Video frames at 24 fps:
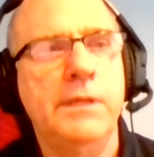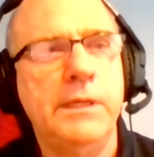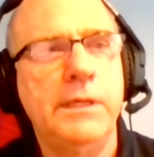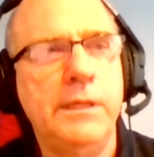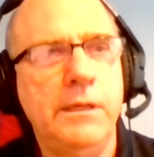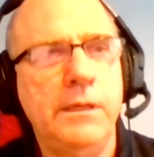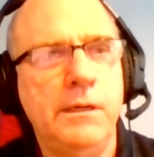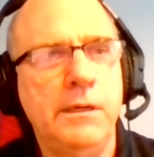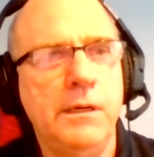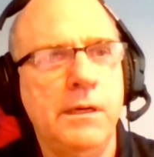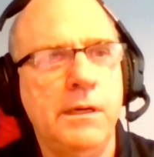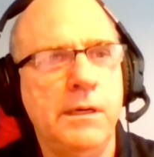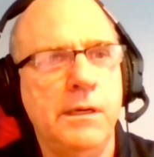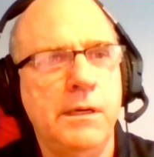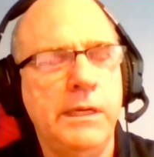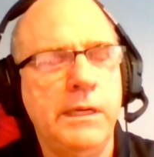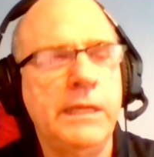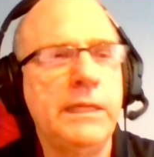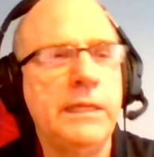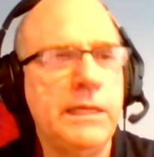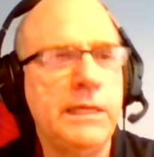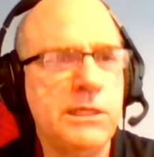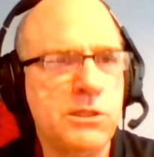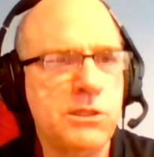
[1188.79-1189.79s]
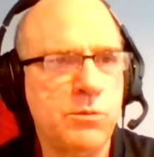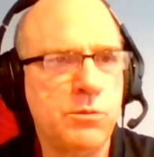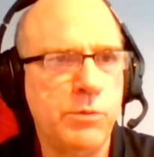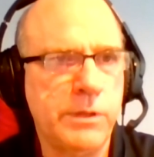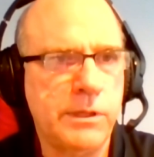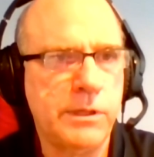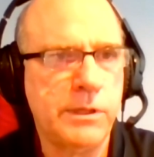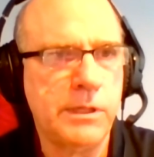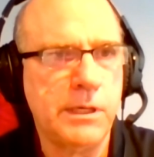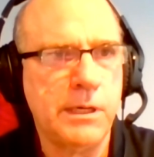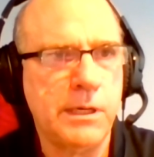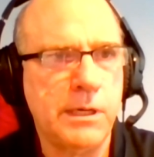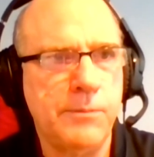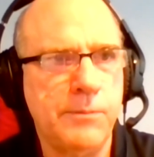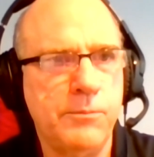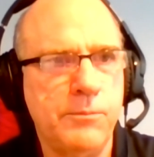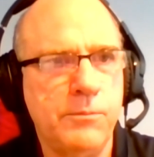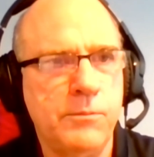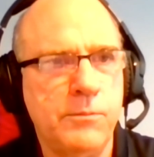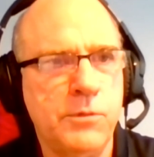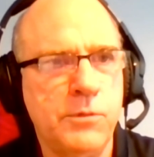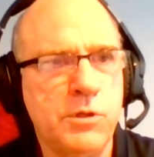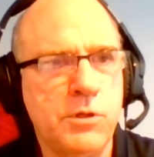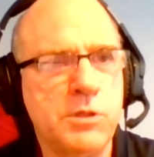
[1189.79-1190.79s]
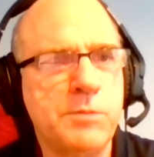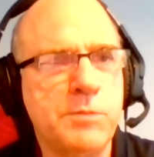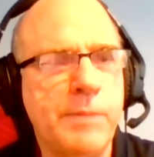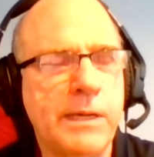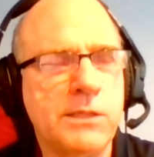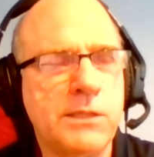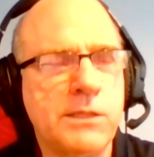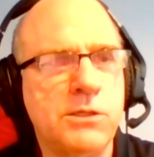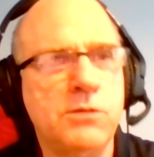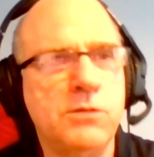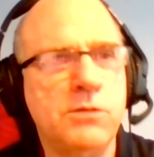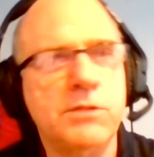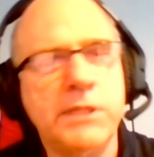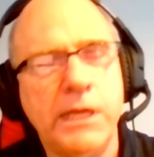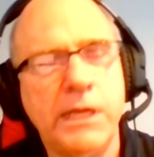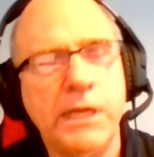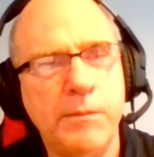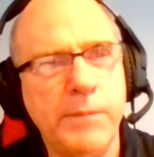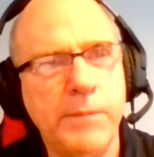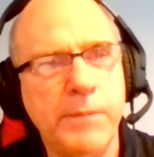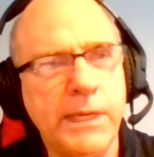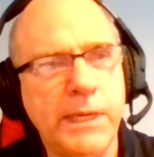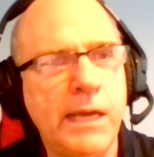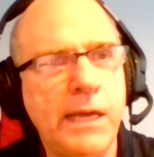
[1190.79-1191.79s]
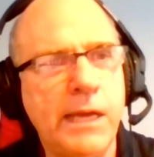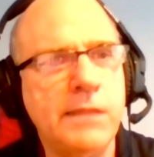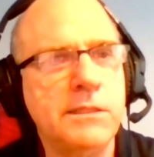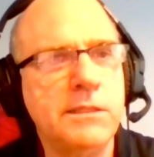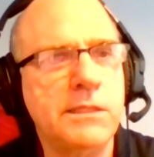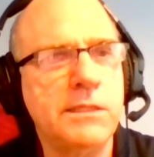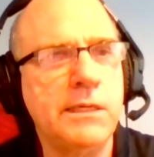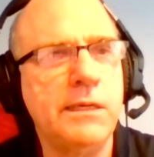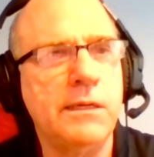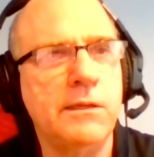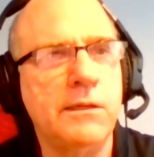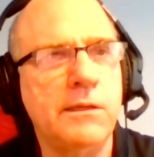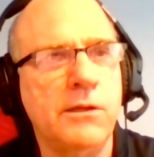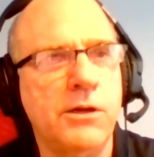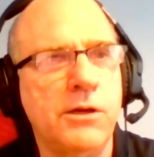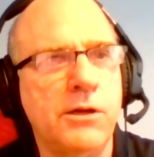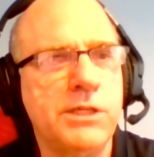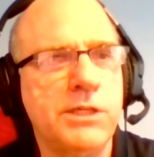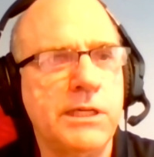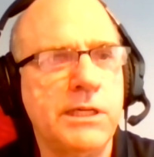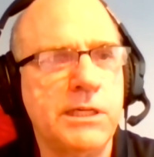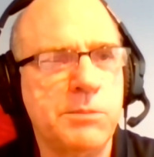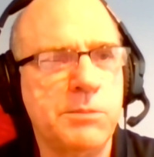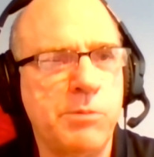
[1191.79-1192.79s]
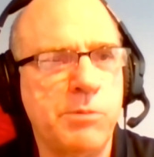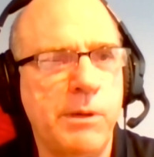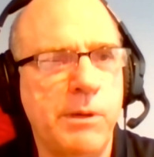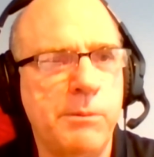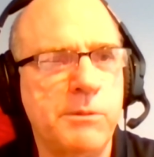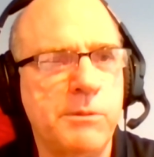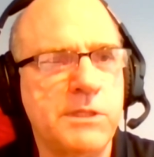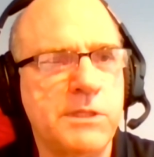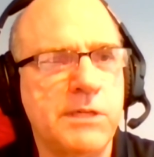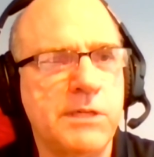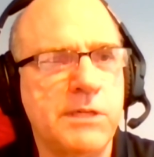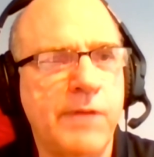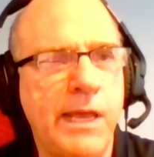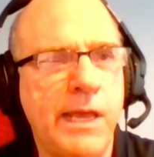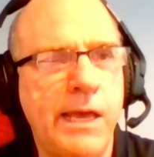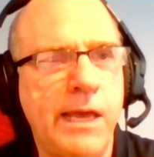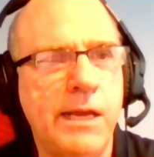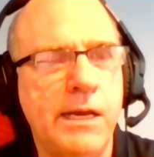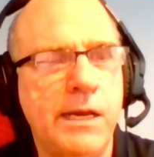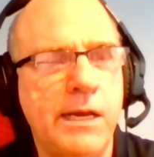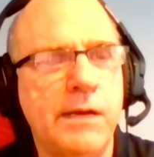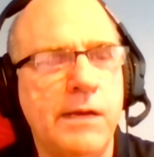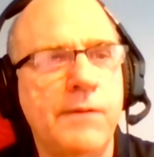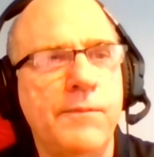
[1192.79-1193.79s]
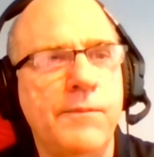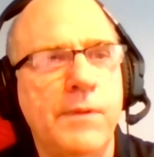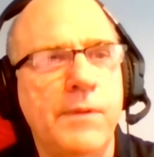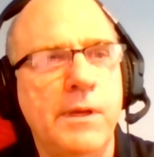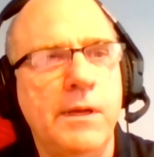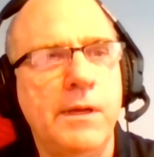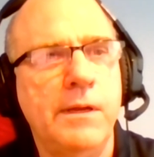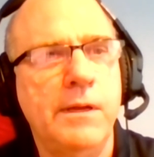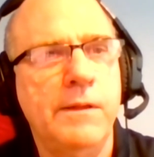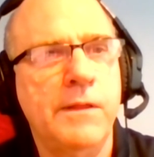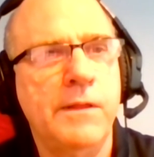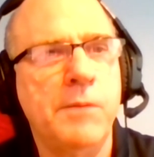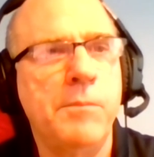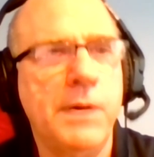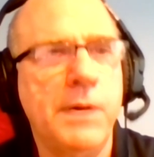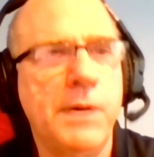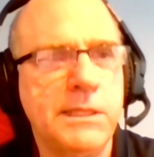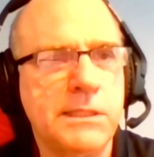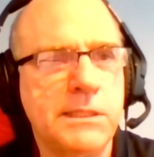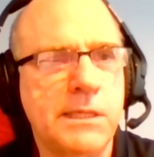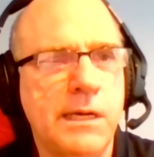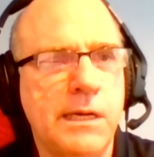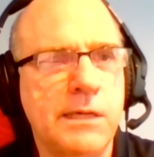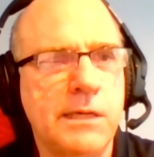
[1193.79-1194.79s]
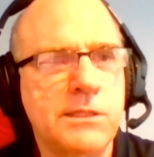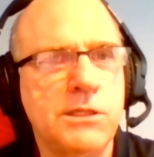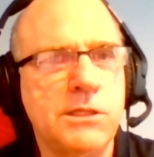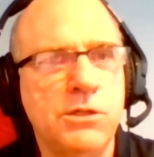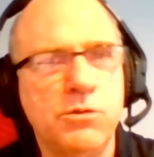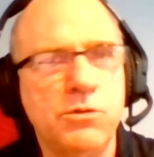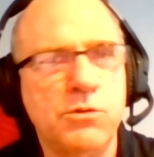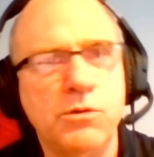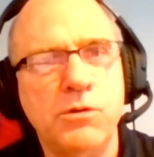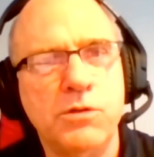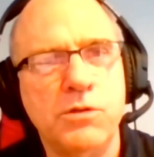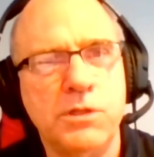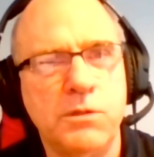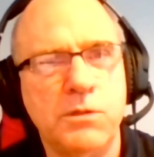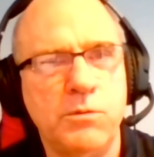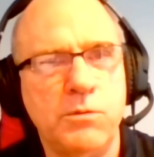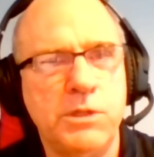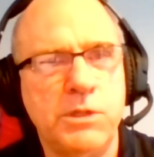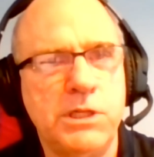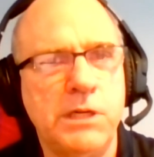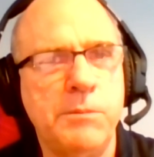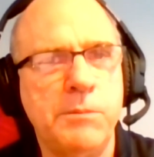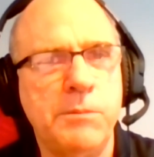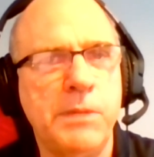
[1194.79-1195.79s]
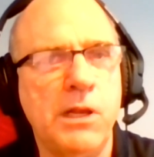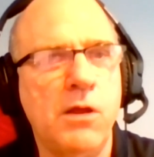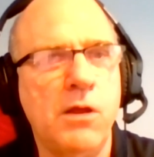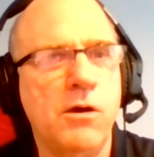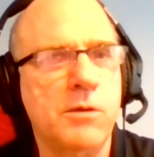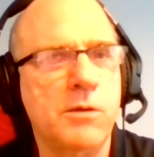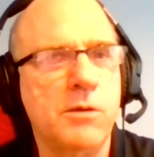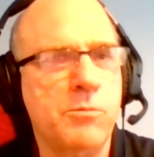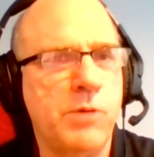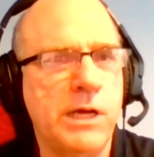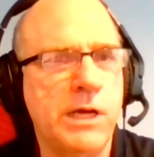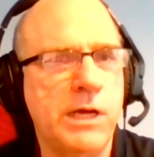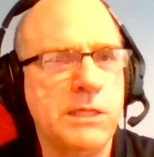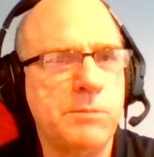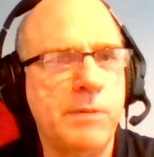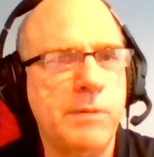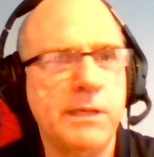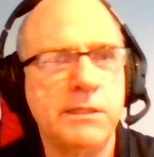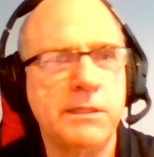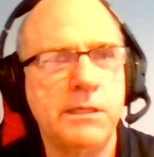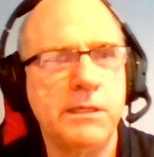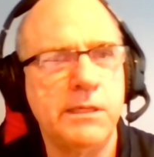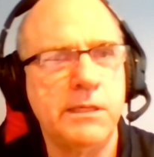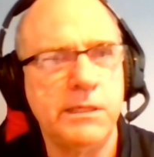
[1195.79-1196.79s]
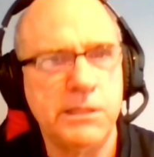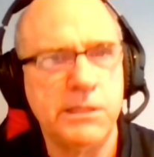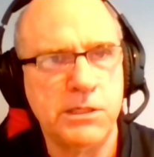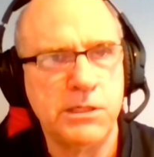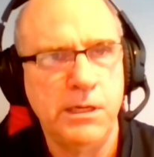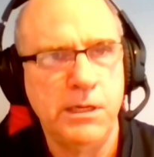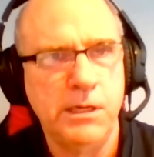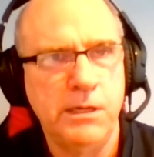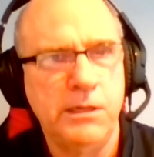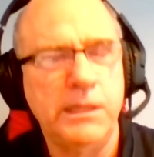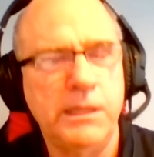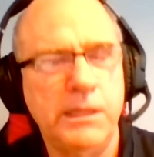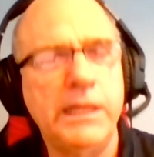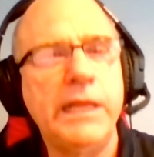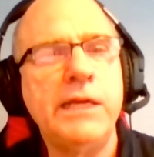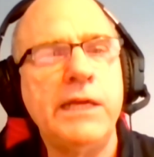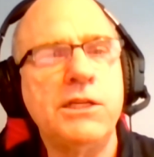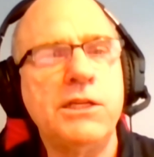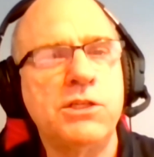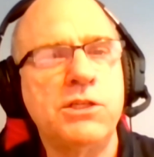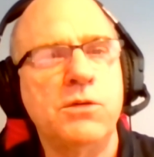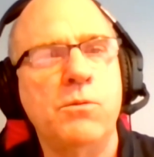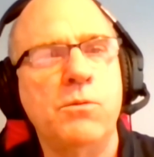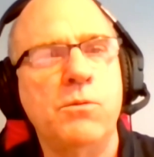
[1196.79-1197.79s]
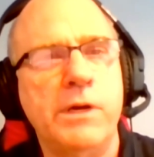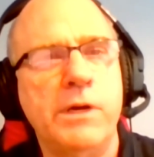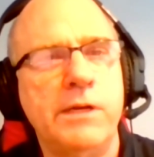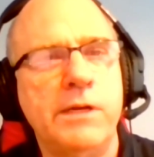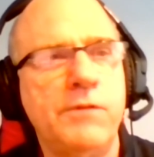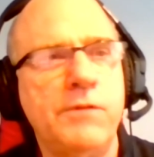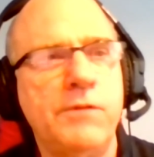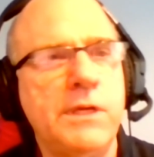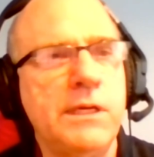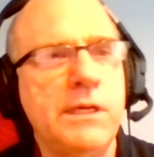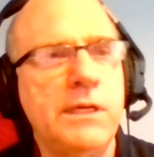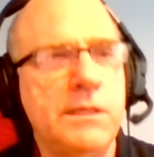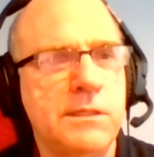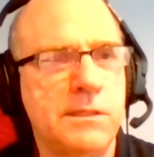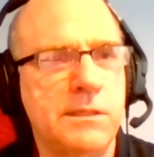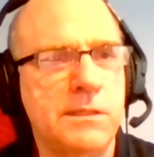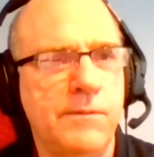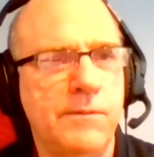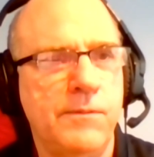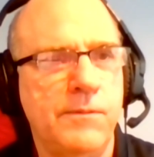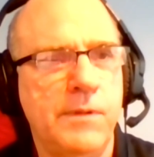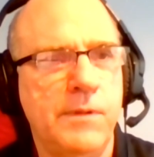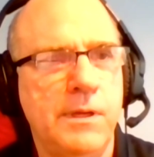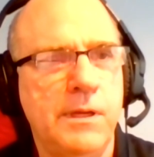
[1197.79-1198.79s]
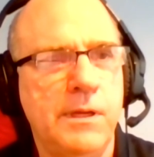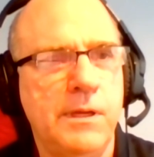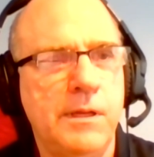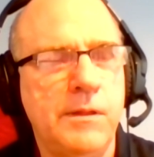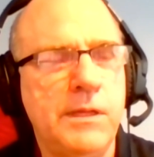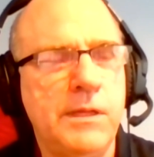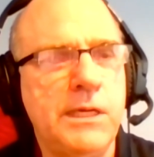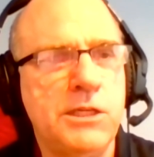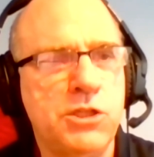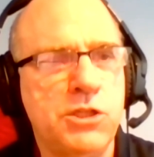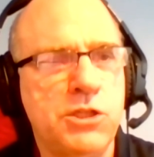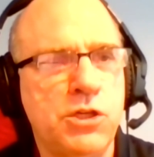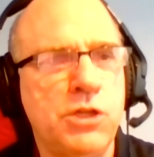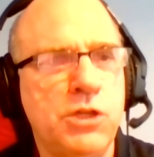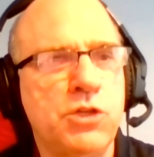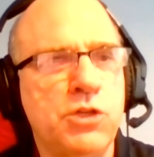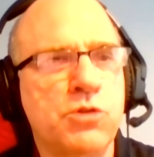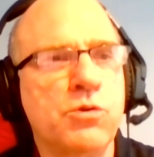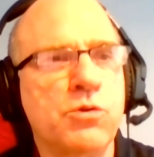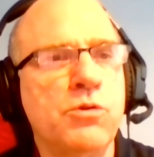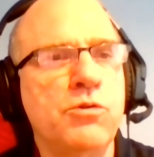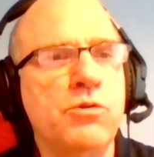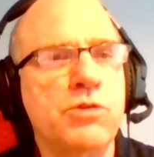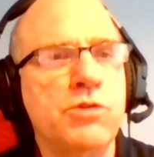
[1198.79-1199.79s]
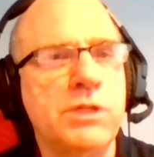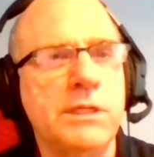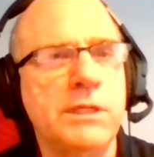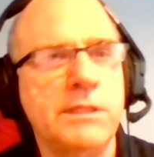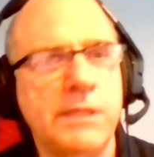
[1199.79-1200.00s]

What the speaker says: at least with respect to, say, the Mackenzie large igneous province of Canada, the muskox intrusion, which had been long prospected, is linked to one of these these intrusions that's